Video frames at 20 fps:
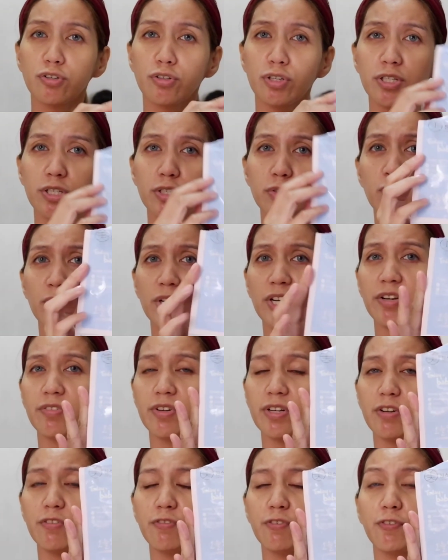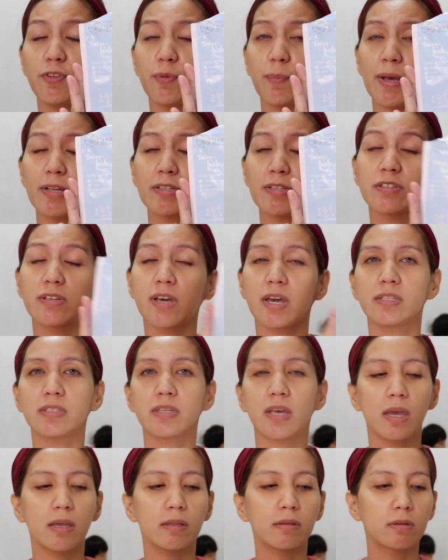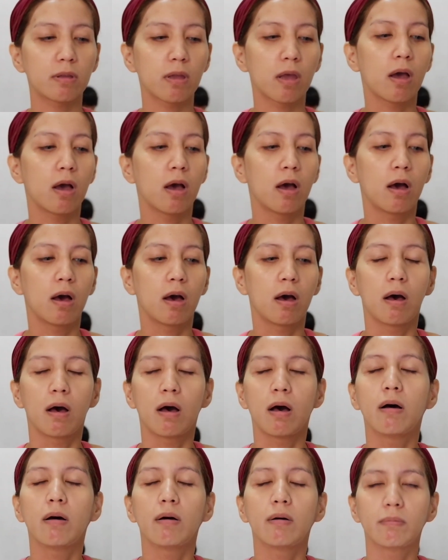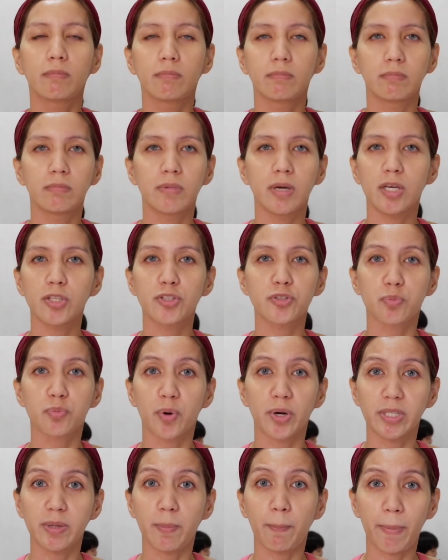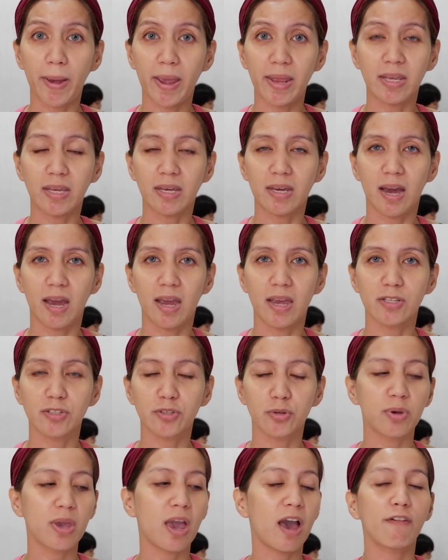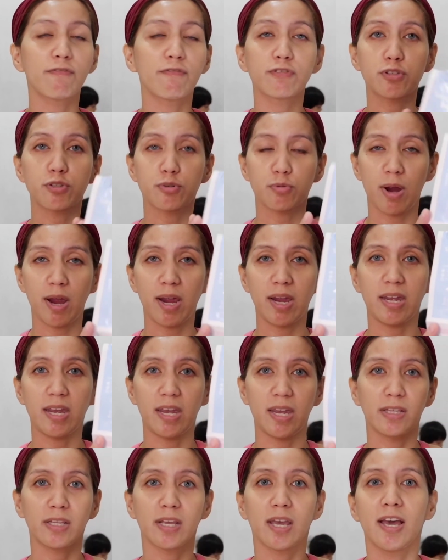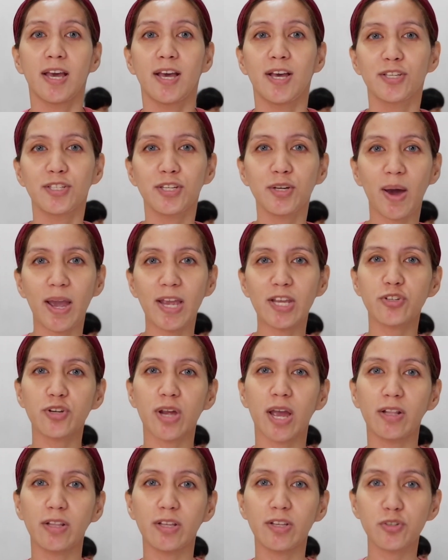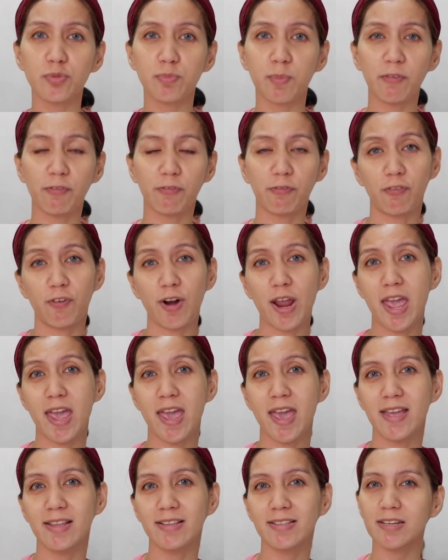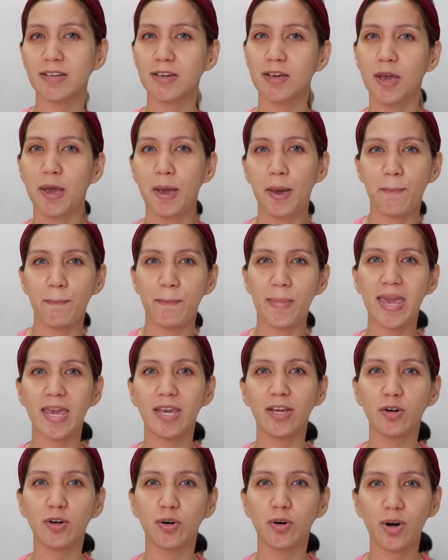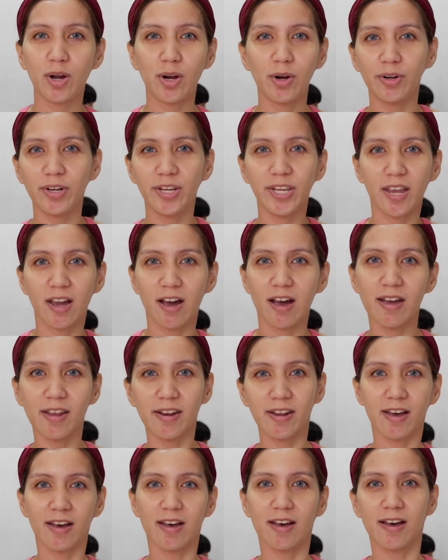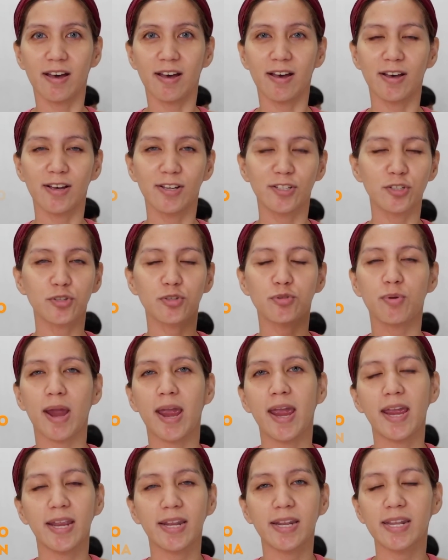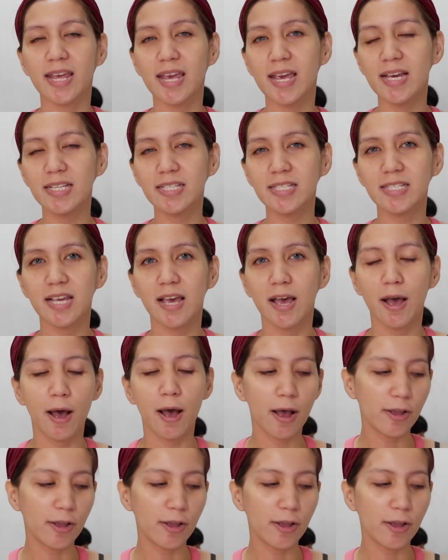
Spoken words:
So this is 150 pesos, guys, and it's worth the penny, guys. So you have to try it. So I challenge my friend Meiko Arianna to try this